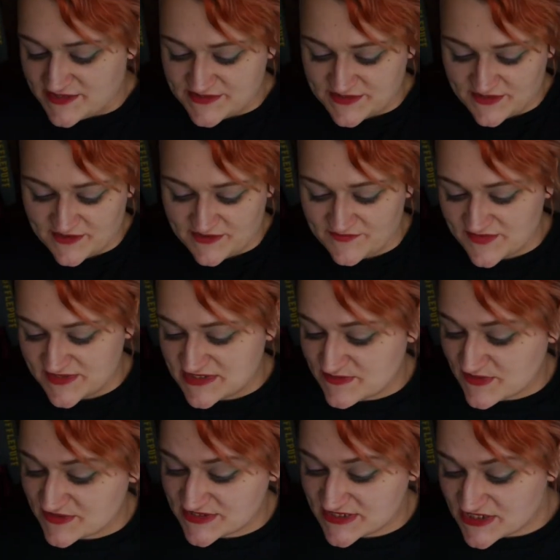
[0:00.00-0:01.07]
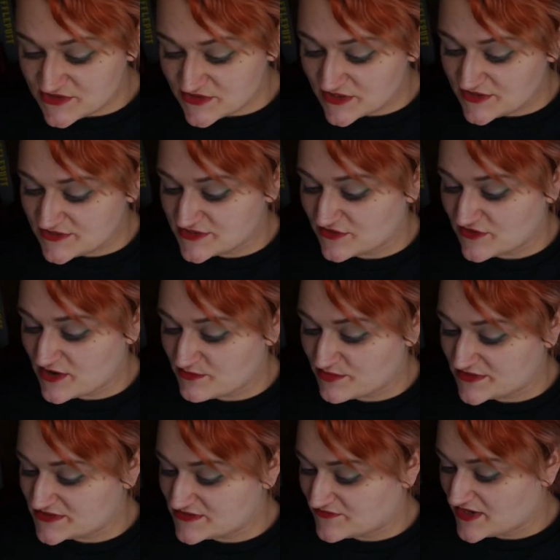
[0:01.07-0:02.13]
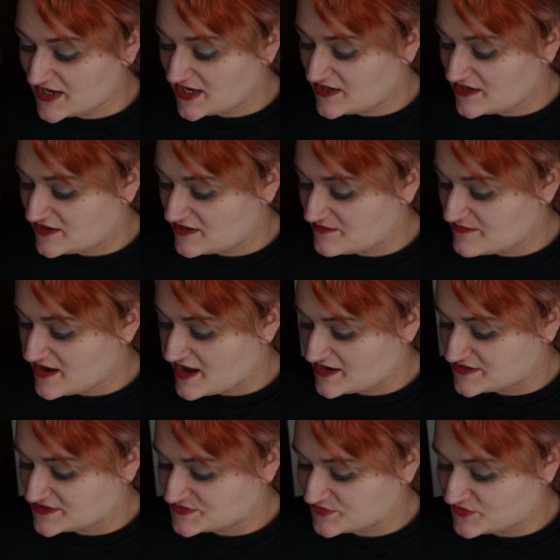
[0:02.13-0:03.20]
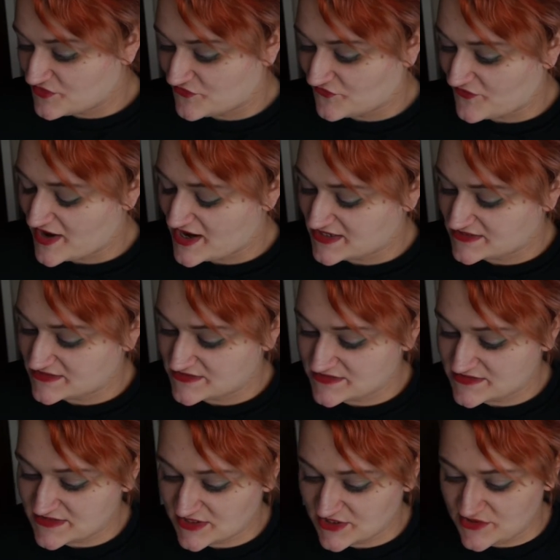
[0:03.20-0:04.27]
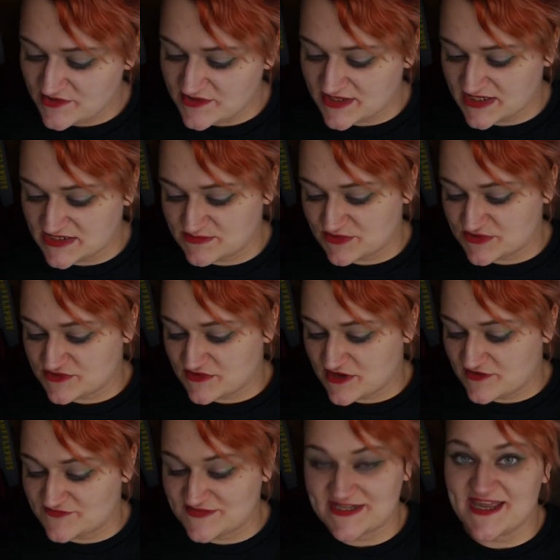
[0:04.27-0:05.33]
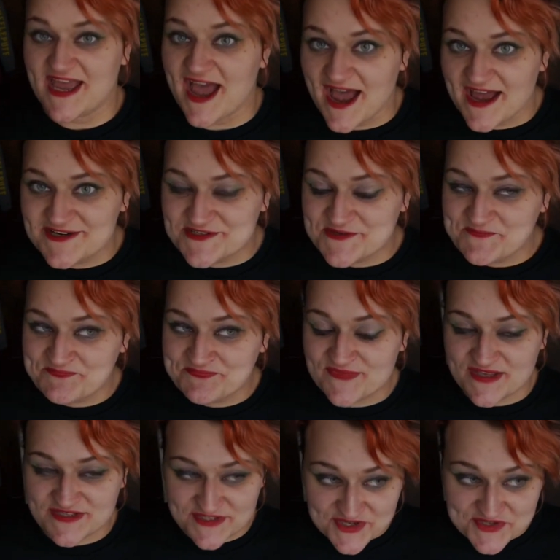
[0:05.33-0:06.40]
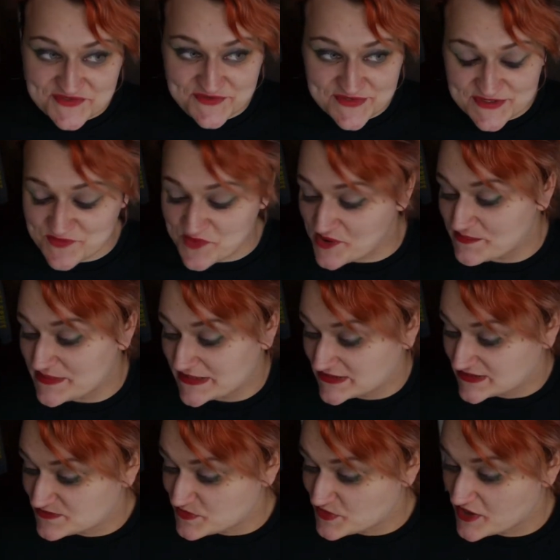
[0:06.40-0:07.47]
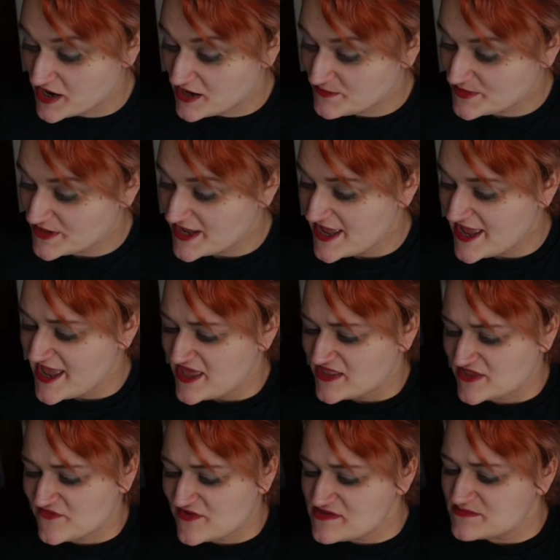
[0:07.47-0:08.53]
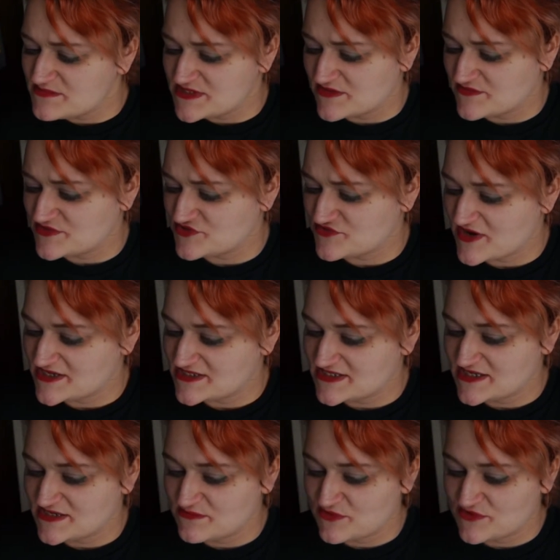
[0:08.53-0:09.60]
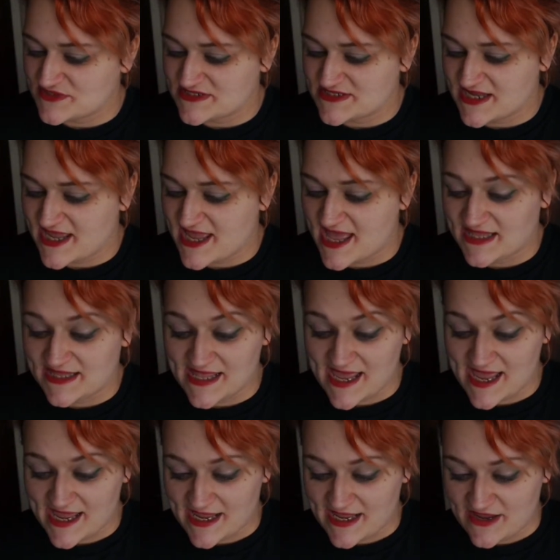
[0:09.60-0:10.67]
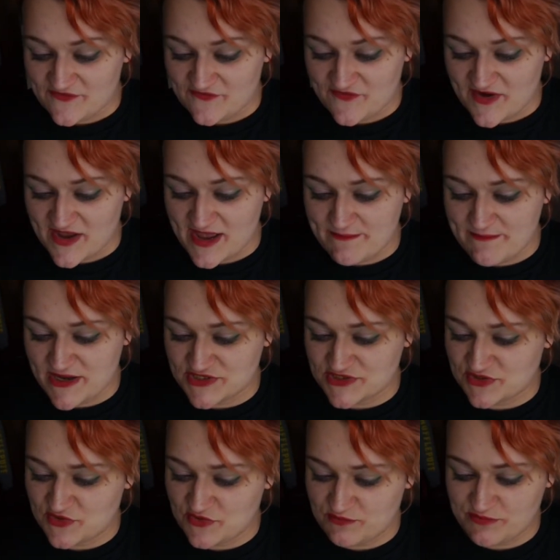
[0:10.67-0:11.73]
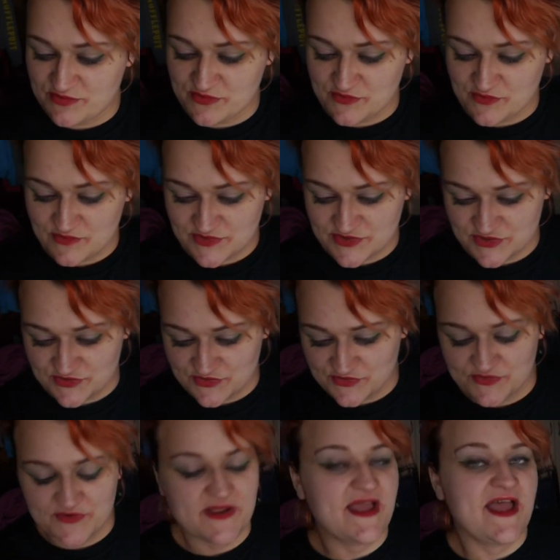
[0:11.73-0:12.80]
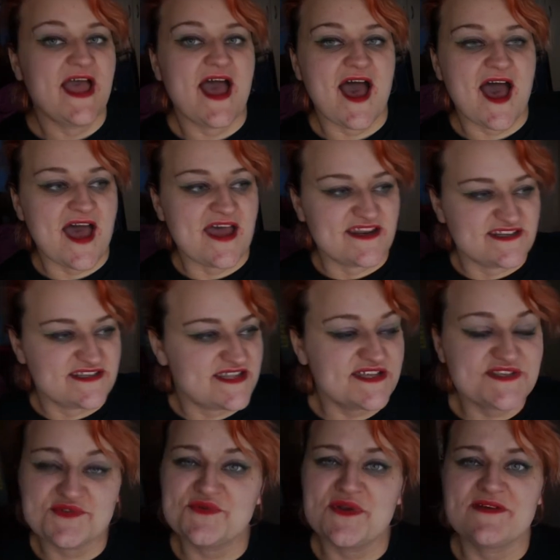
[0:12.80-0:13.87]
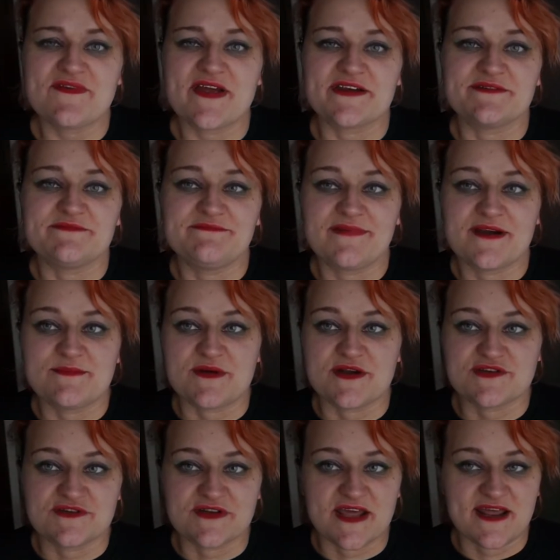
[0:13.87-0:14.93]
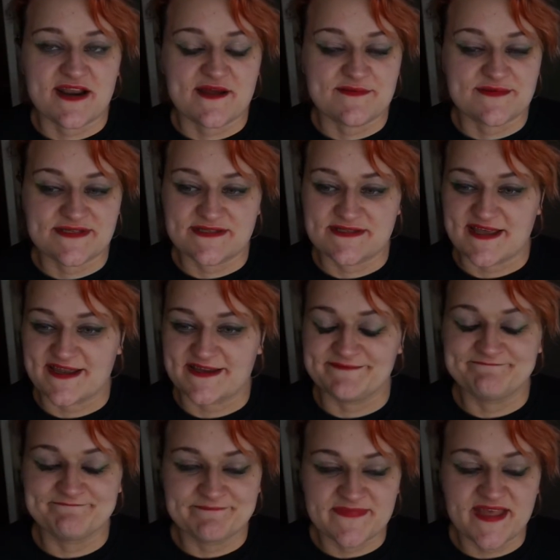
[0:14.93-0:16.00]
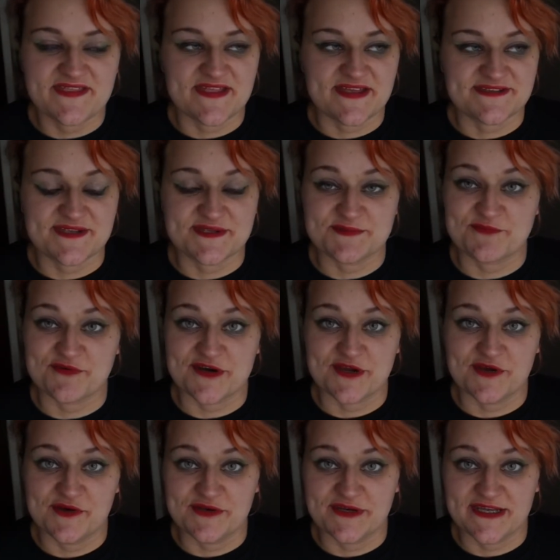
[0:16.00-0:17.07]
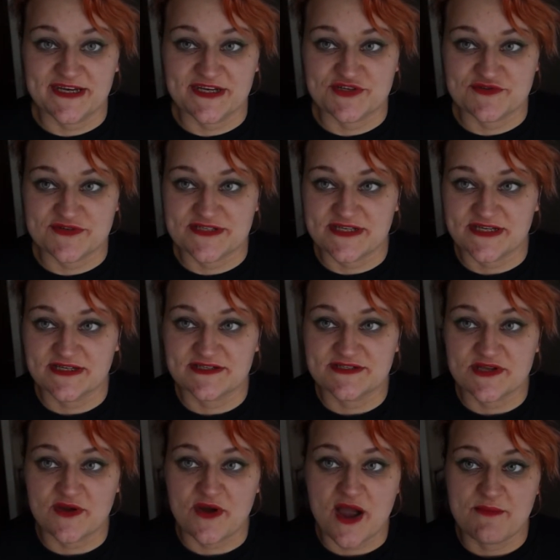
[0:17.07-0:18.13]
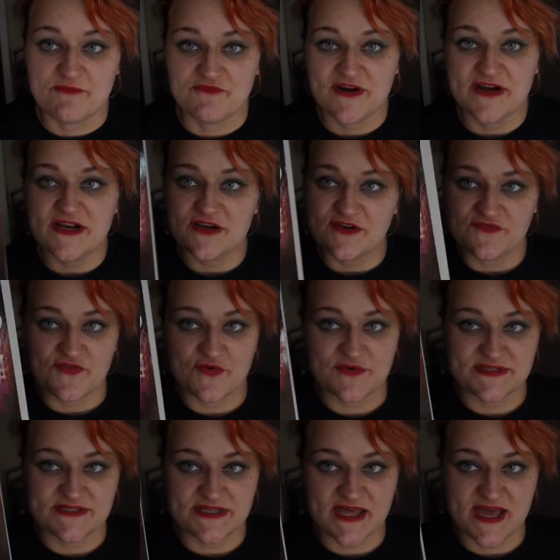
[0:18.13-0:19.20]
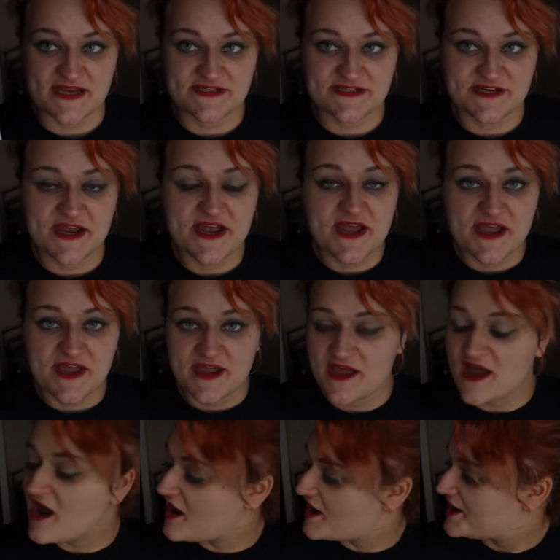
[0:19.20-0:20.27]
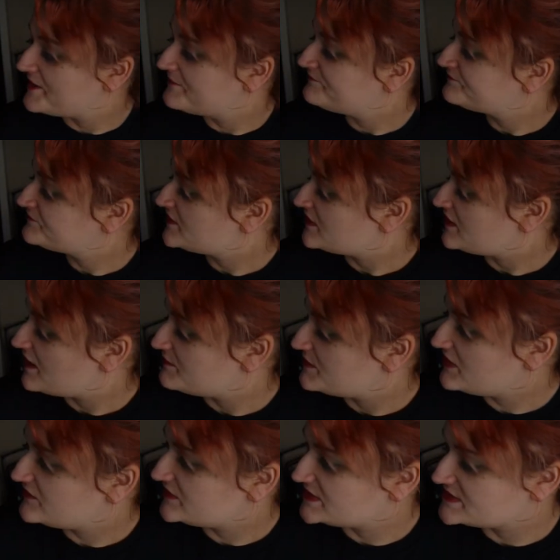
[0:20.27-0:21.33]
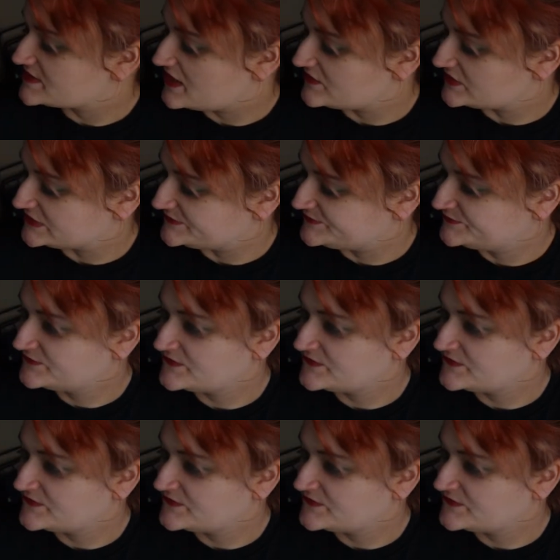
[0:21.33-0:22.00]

So this is about Cedric, who's the Crown Prince of Caelum, and his royal friends, including his betrothed Kat. That's another reason why I picked this book up. They found themselves stranded in a modern day LA via a magical portal. And that's all I read pretty much on it, and I was just like, that sounds pretty good and interesting. So I'm really looking forward to that. I'm loving this colour.